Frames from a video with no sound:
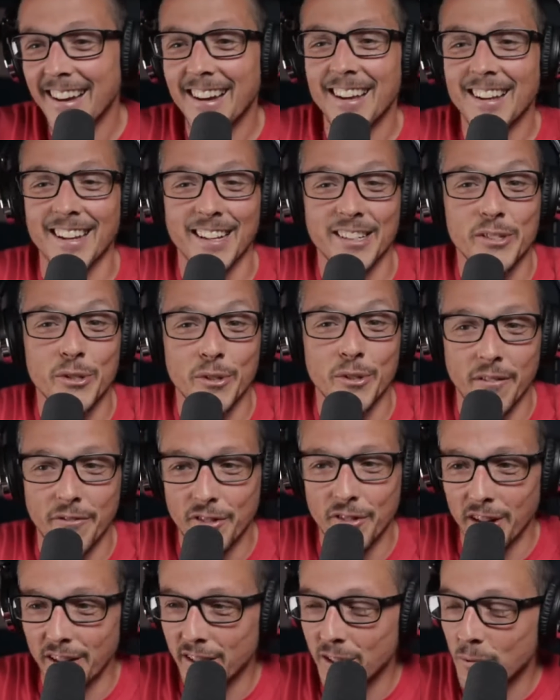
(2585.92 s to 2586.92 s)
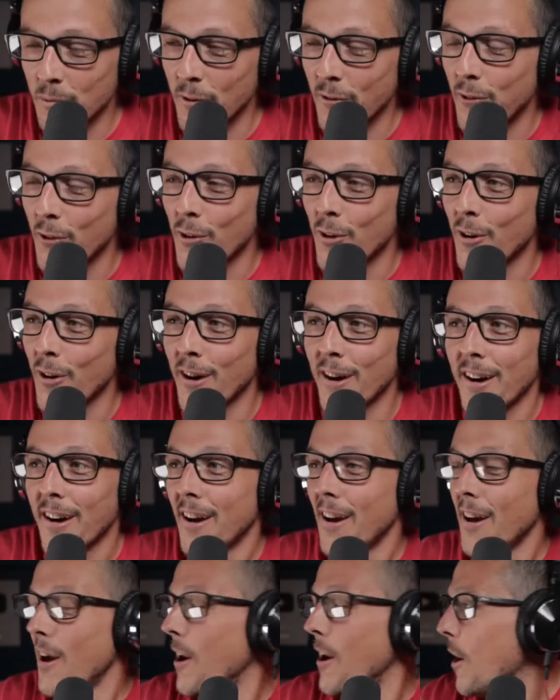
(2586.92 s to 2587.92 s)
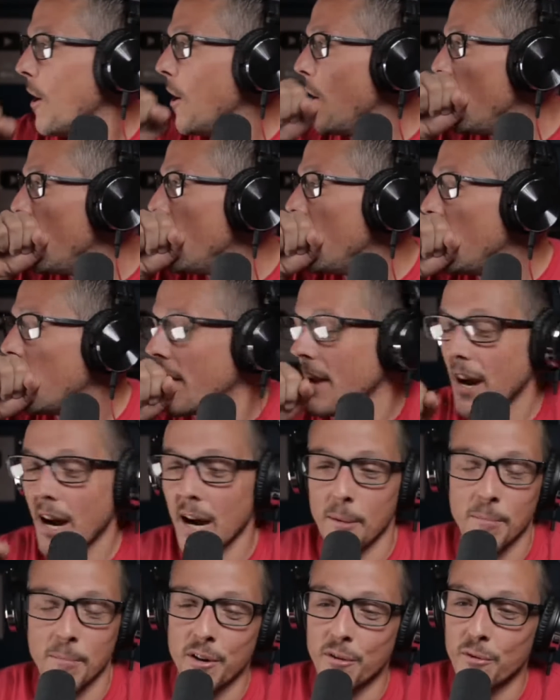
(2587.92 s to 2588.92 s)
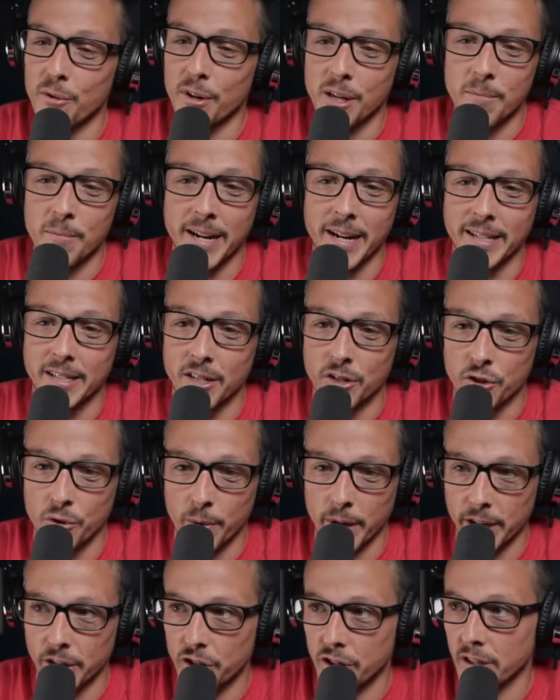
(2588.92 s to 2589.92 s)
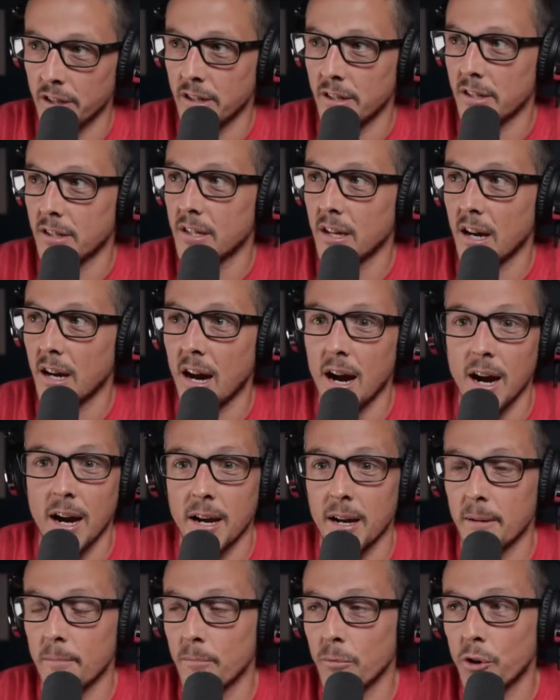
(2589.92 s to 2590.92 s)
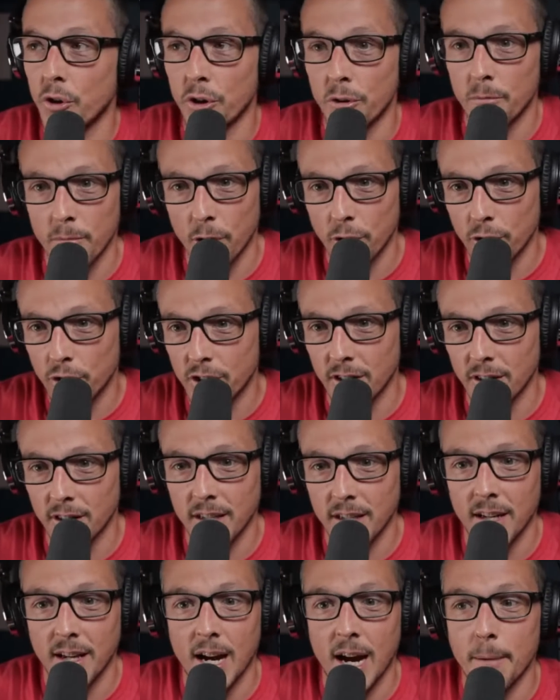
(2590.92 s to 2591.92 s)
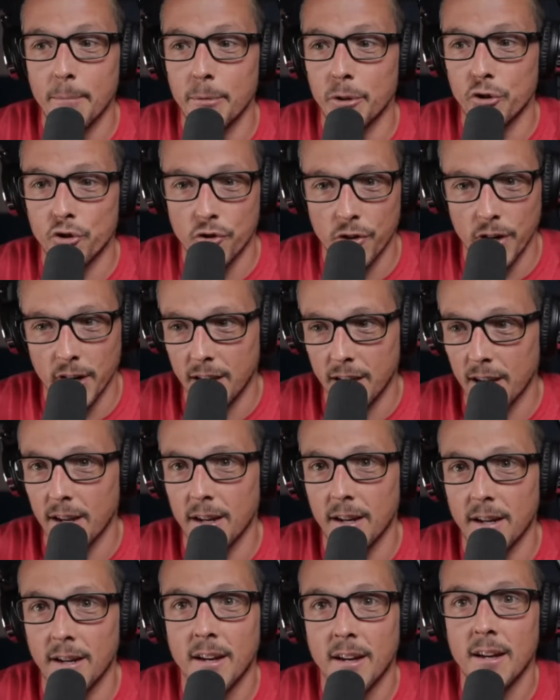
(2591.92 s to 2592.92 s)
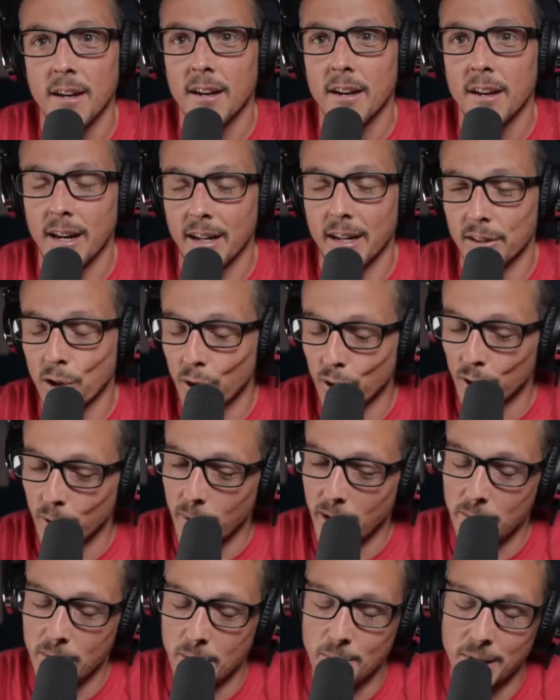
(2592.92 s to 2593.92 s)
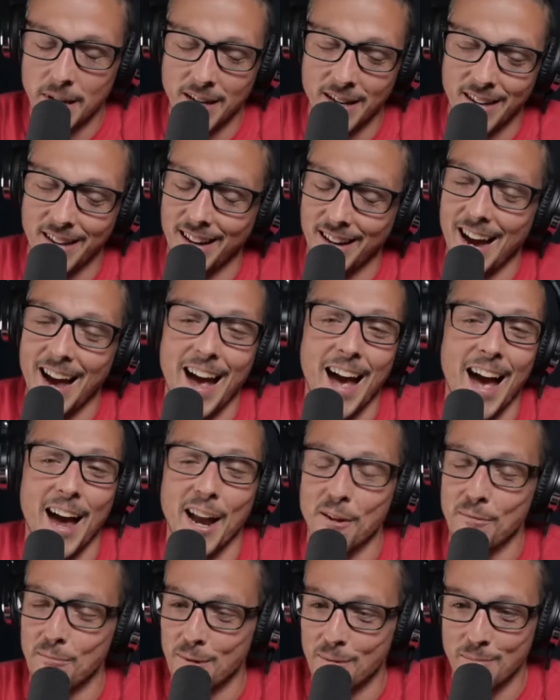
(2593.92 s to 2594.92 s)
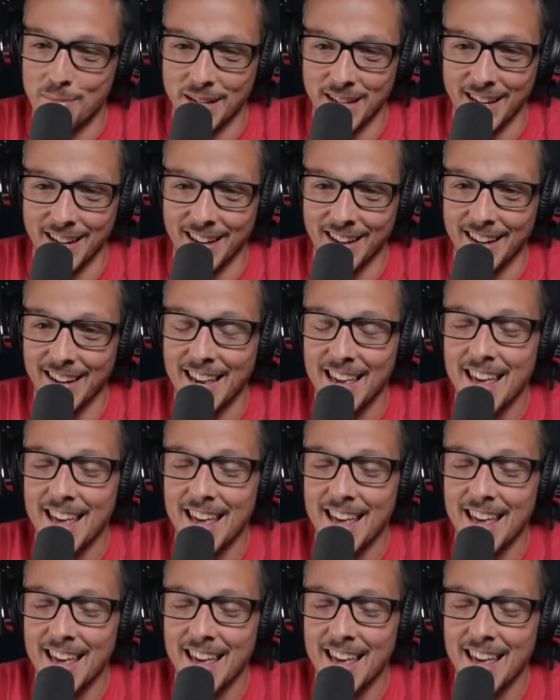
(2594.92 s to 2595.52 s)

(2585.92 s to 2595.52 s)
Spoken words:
Like, dude, I've done this before. I've been in really bad situations. I am good emotionally. I've been drinking. I told them I'd been peeing. I hadn't been peeing.